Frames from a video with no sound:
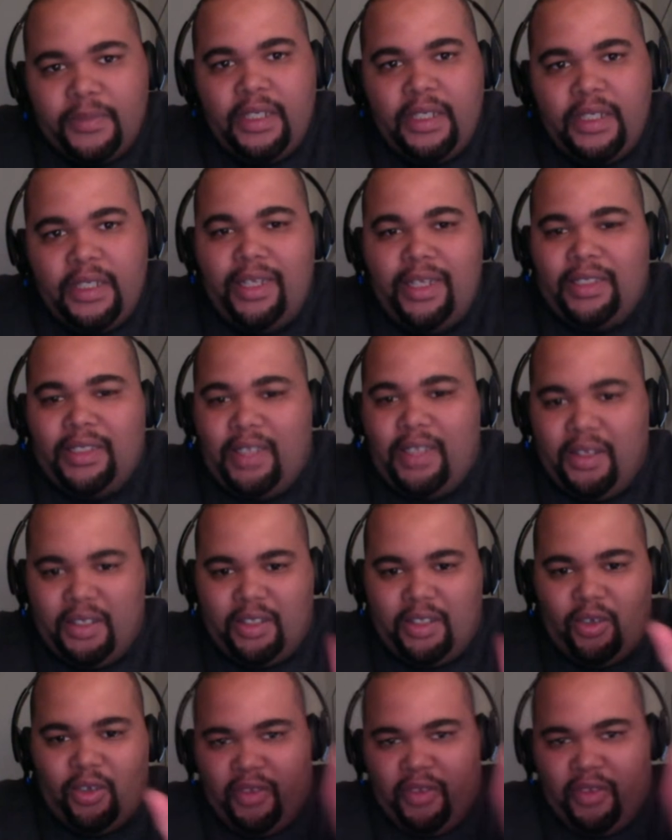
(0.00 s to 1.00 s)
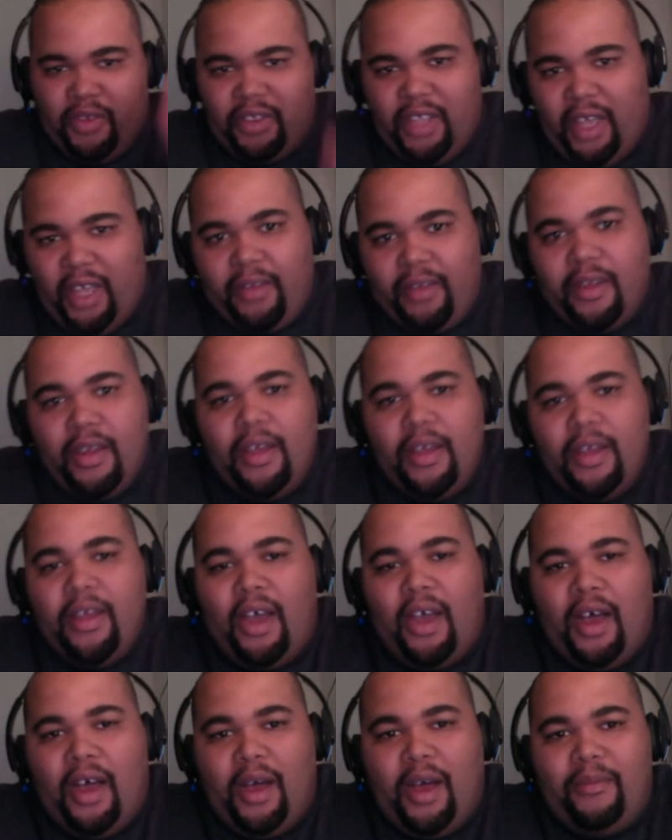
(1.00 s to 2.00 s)
it's another story for another day.
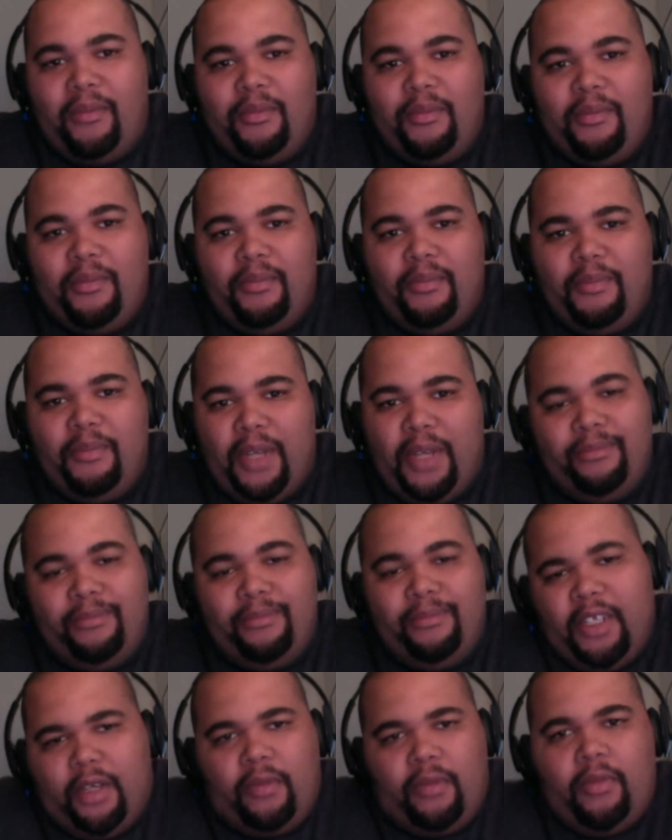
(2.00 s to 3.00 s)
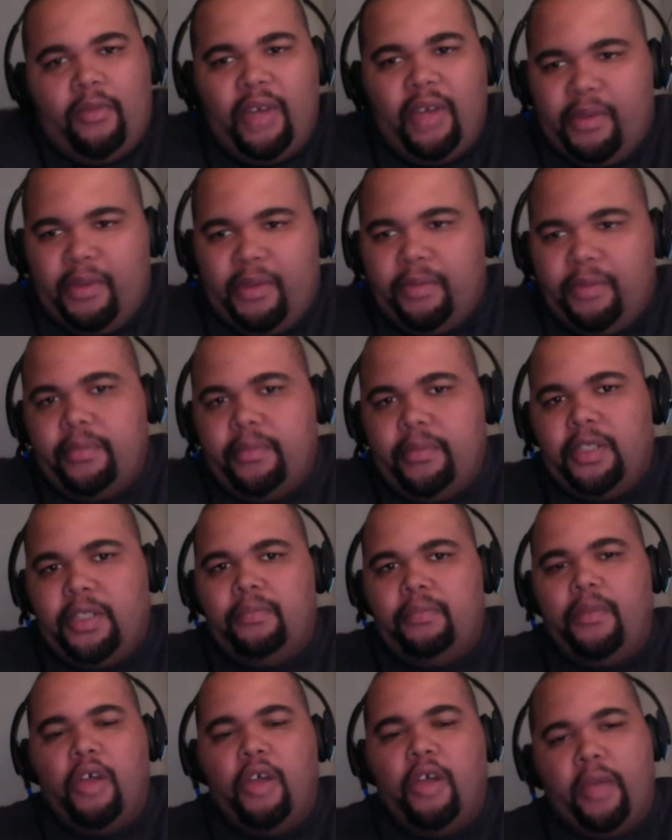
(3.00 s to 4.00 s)
But whatever. So okay,